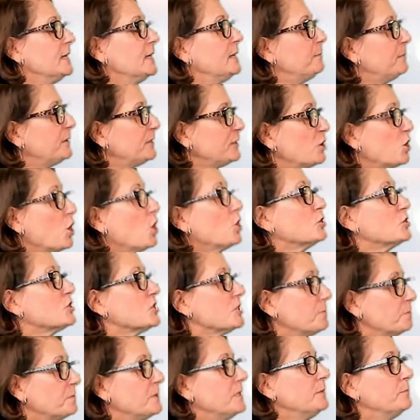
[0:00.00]
But there are
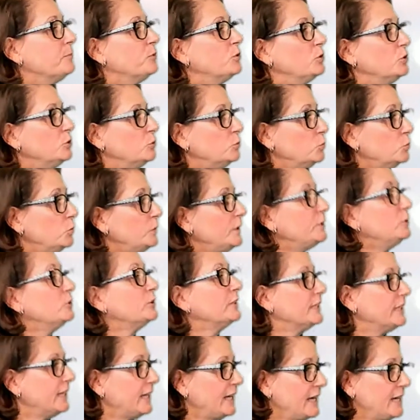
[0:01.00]
some people who will
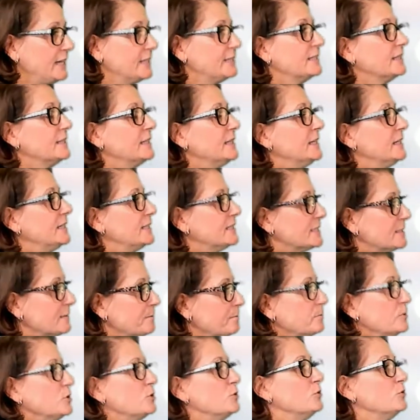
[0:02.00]
get
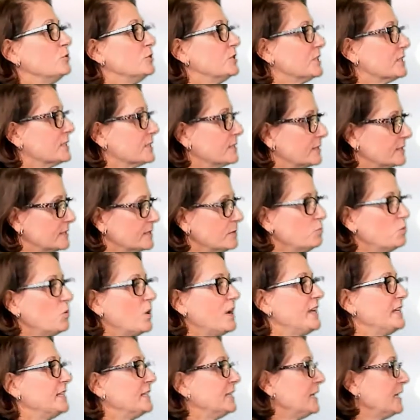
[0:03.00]
some moods, some
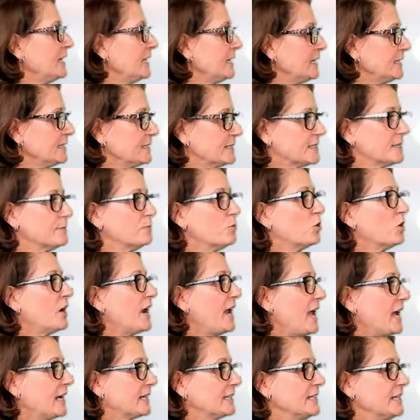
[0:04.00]
weight gain, some more
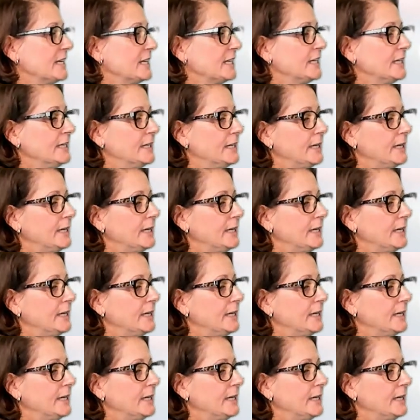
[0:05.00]
acne.